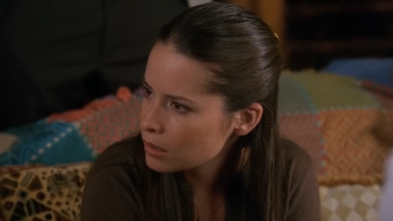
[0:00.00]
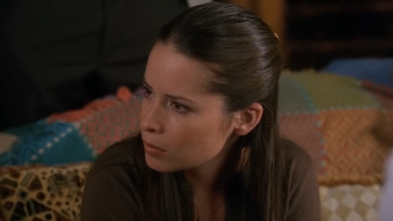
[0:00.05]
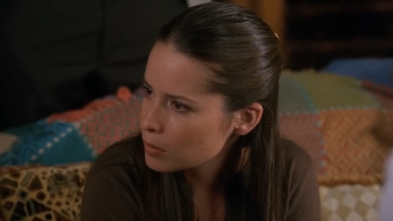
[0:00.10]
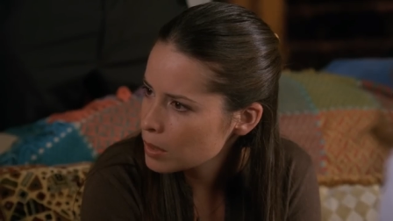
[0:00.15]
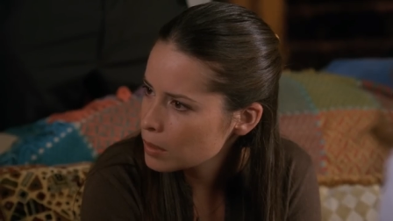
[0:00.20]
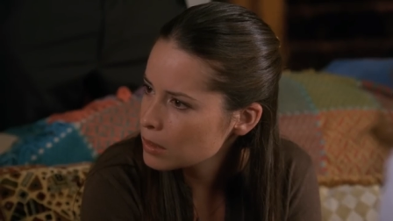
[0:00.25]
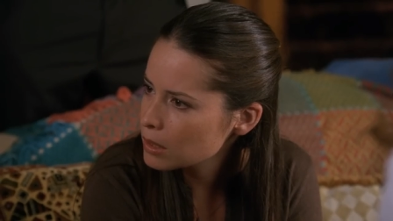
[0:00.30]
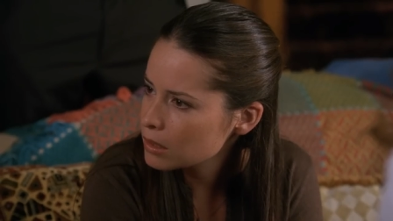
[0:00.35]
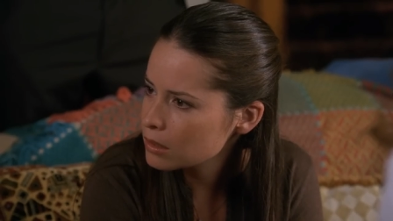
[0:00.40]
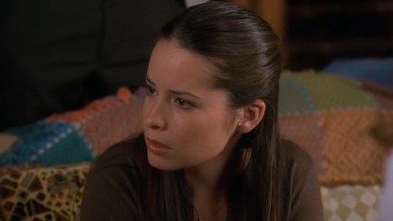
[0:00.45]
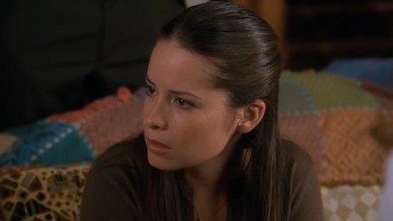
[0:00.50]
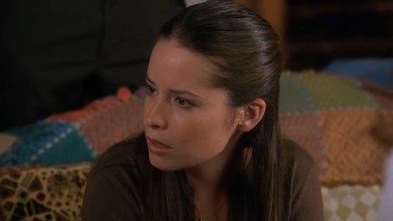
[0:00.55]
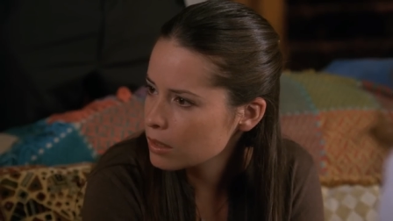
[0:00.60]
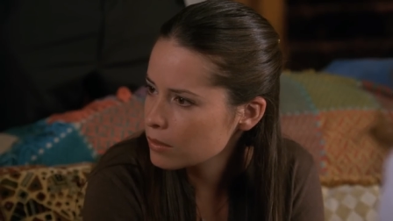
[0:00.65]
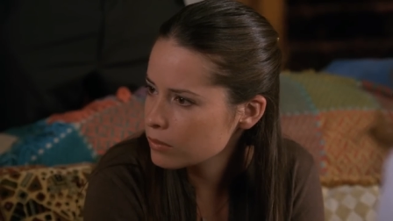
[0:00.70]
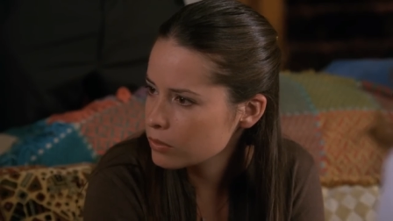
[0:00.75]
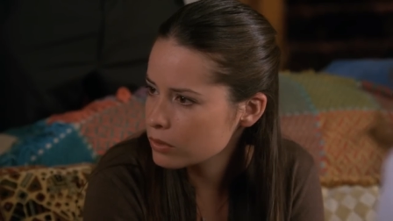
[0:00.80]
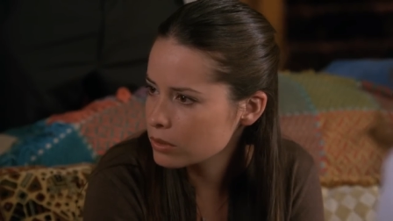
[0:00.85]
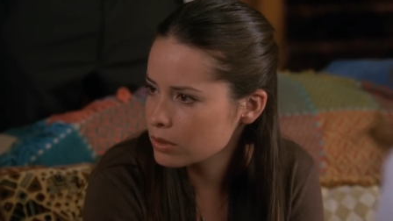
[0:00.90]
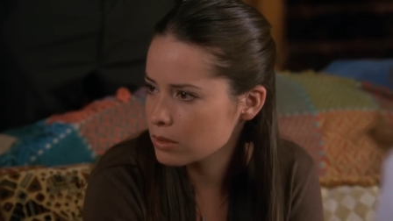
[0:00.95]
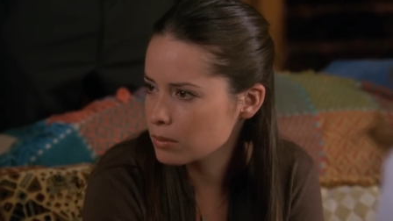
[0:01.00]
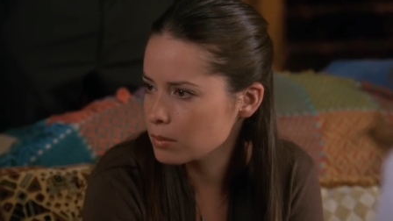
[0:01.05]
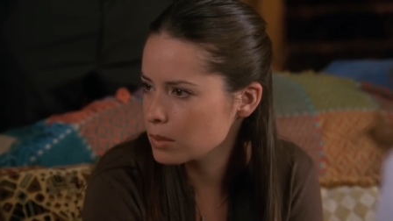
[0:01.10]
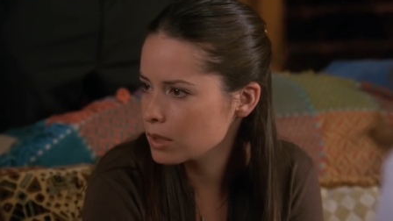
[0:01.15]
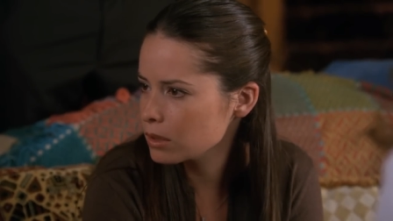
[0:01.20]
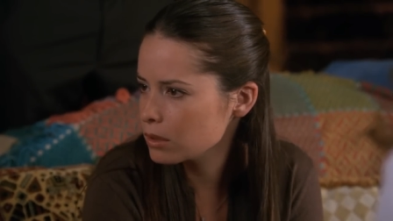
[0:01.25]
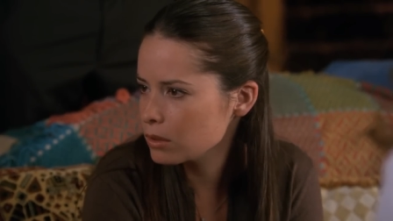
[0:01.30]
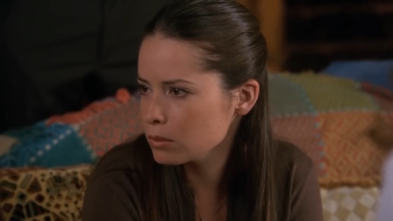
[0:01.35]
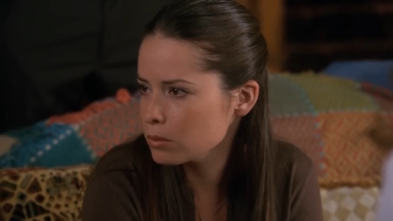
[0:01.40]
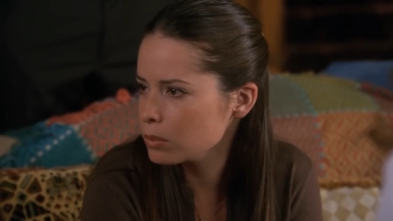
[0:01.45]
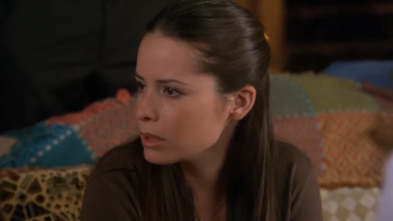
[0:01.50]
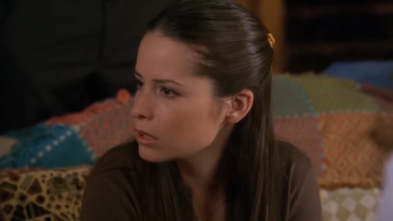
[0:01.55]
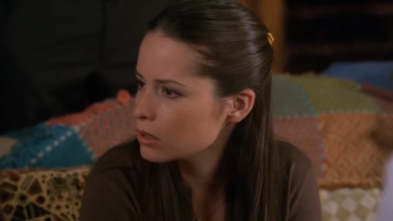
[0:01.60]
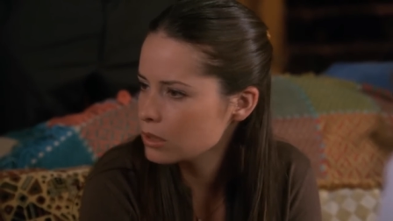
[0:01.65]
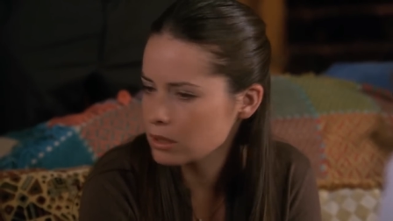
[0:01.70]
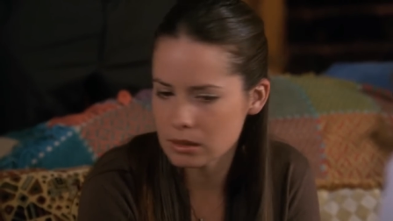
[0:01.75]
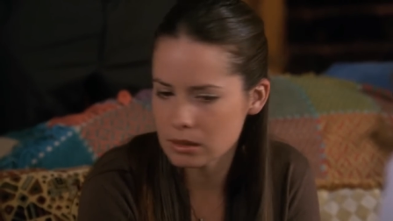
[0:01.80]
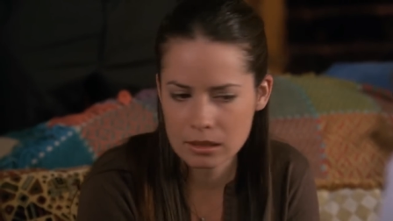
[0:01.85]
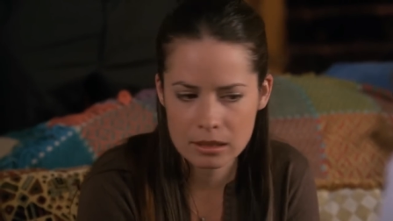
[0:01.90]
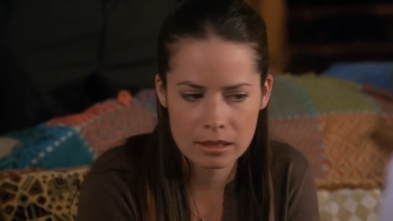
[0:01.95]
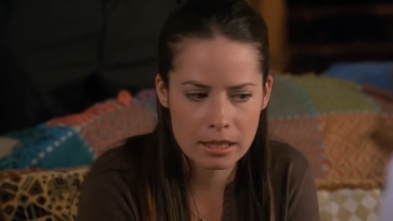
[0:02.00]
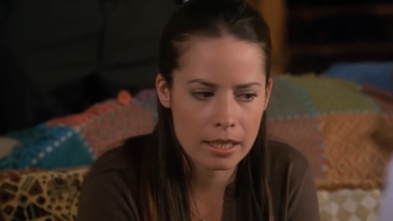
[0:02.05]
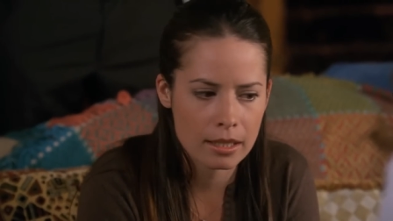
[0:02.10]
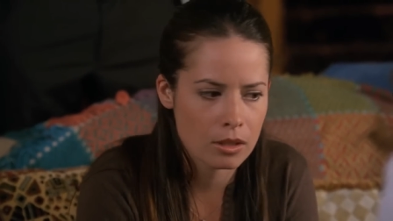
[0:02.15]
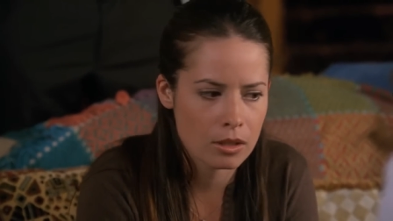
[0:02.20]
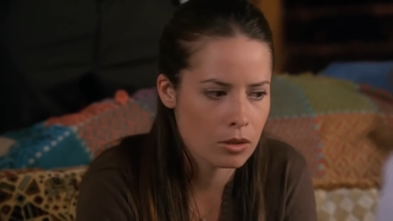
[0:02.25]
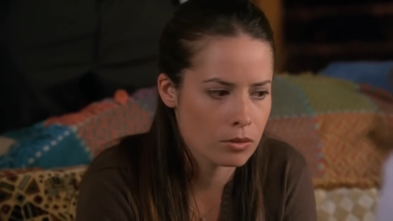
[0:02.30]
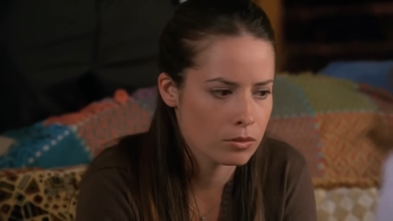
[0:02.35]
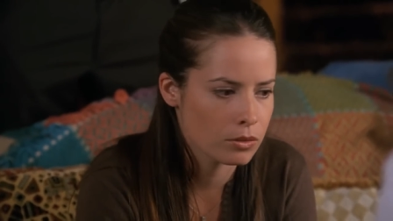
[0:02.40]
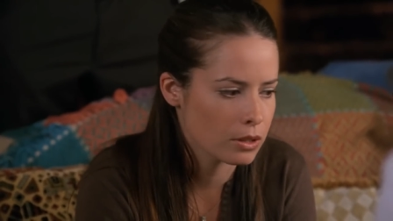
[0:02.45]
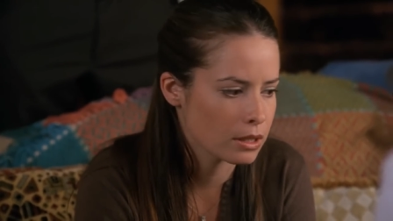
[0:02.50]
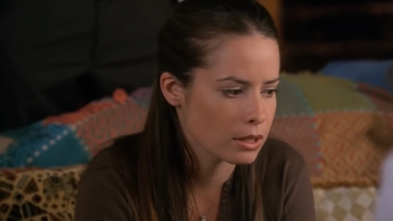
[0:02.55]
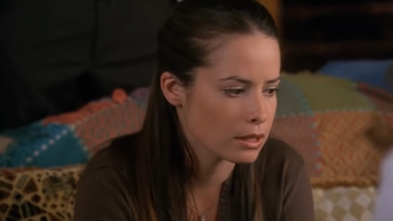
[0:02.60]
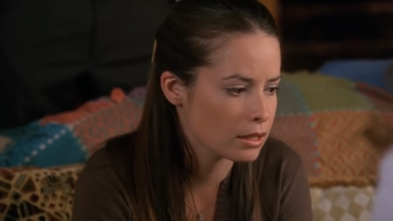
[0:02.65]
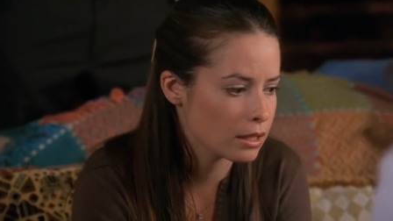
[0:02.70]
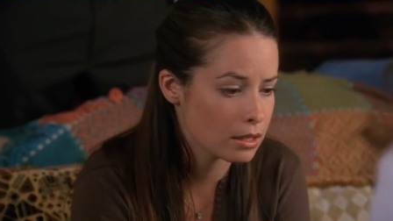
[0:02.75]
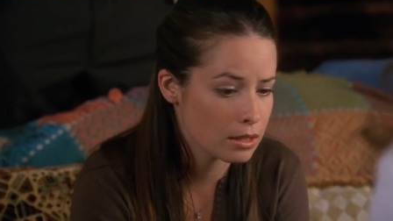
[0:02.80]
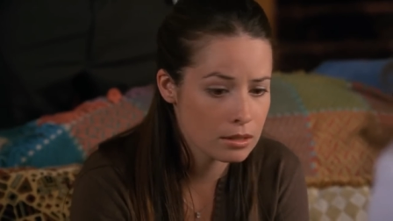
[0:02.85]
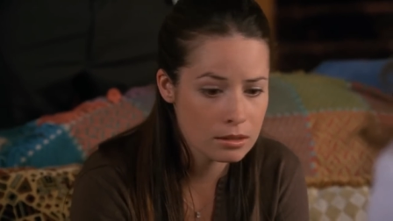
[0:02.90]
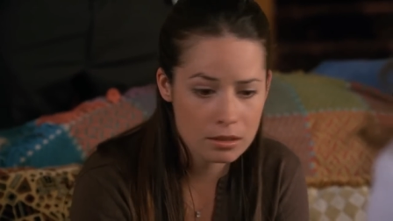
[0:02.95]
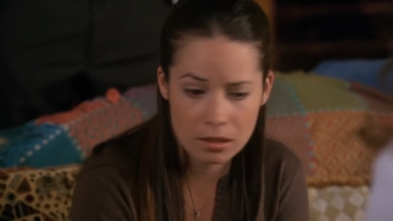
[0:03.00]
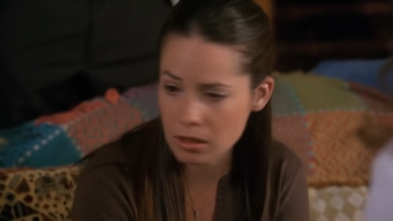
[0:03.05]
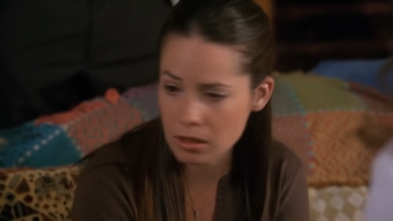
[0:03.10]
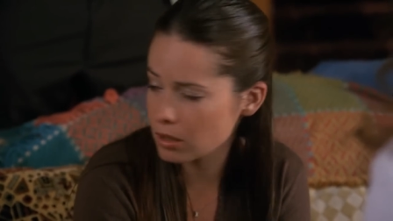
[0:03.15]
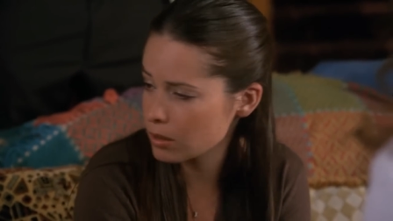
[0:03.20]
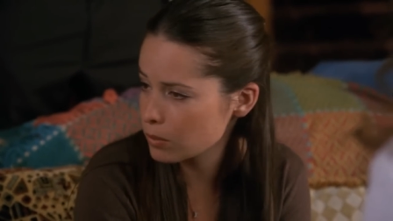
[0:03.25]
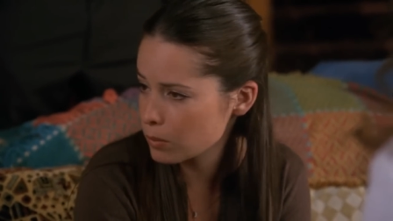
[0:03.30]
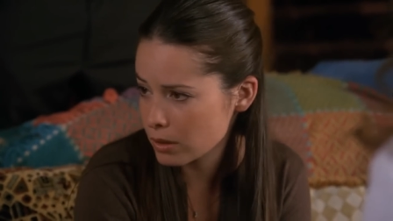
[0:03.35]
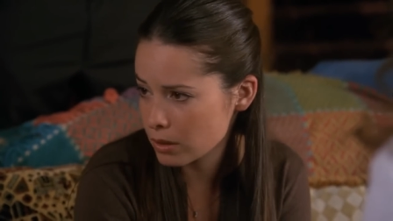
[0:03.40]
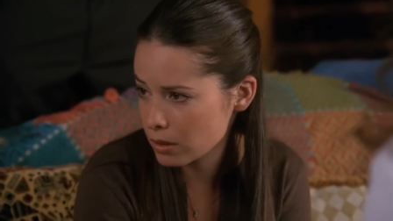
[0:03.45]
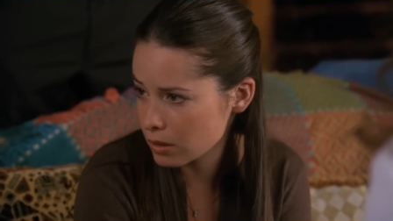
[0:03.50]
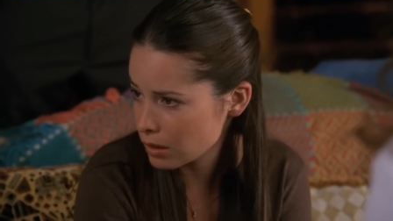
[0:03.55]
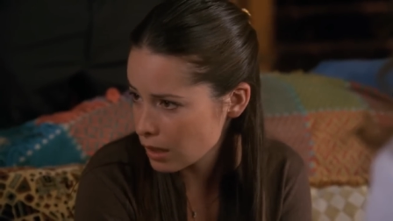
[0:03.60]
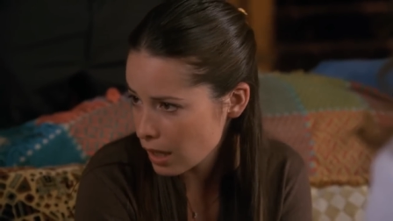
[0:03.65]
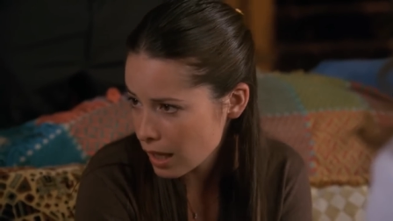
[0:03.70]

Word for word: Maybe it's time for some other witches to take over and let us get on with our